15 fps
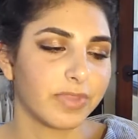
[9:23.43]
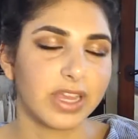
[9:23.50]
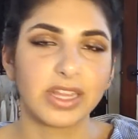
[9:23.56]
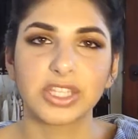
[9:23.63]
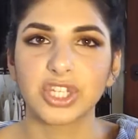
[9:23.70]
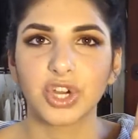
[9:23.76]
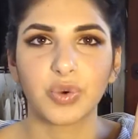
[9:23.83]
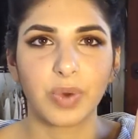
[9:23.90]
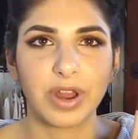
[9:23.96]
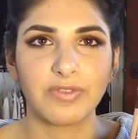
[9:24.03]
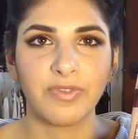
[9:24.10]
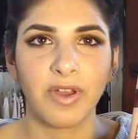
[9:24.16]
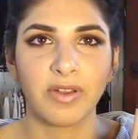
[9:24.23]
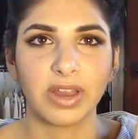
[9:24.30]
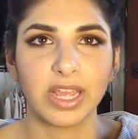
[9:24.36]
It's a
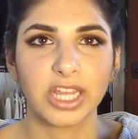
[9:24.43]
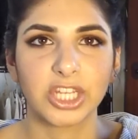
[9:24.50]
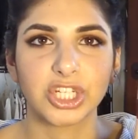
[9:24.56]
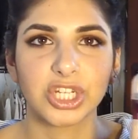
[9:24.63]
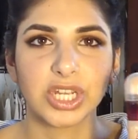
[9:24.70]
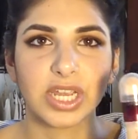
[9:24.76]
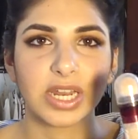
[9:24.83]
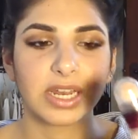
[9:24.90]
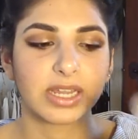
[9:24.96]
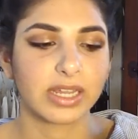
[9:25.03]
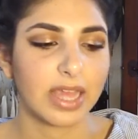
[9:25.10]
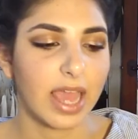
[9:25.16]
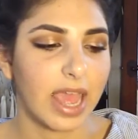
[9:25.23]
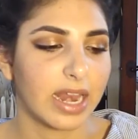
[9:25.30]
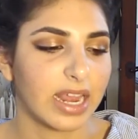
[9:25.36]
great foundation,
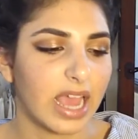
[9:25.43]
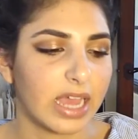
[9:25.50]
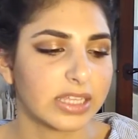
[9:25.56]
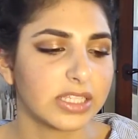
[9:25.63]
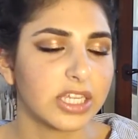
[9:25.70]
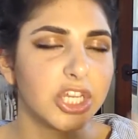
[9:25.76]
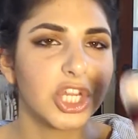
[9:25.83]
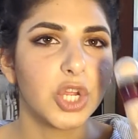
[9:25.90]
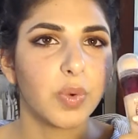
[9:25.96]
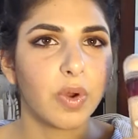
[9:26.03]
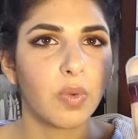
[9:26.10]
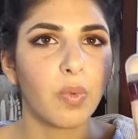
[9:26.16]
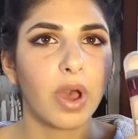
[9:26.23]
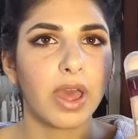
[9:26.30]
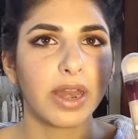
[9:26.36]
and yeah, it's a
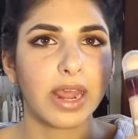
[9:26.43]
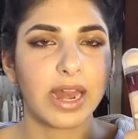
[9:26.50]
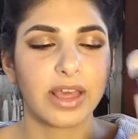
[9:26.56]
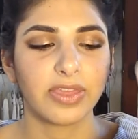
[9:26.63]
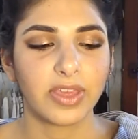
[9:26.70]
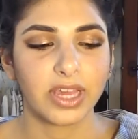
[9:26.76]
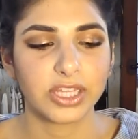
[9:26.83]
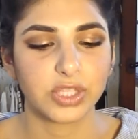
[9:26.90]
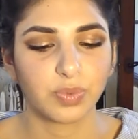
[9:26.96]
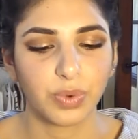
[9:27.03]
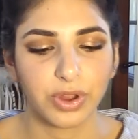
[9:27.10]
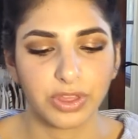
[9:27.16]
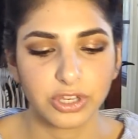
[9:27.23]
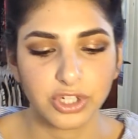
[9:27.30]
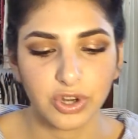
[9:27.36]
newer one, and I think it's
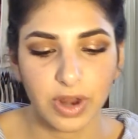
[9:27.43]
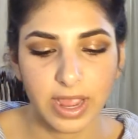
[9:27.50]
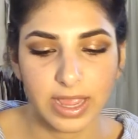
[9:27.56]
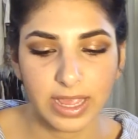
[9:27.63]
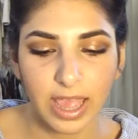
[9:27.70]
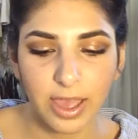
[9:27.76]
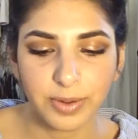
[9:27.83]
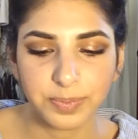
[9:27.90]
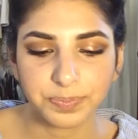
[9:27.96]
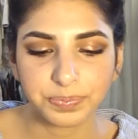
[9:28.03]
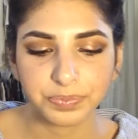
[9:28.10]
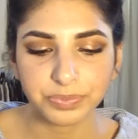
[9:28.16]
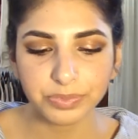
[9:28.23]
worth trying out.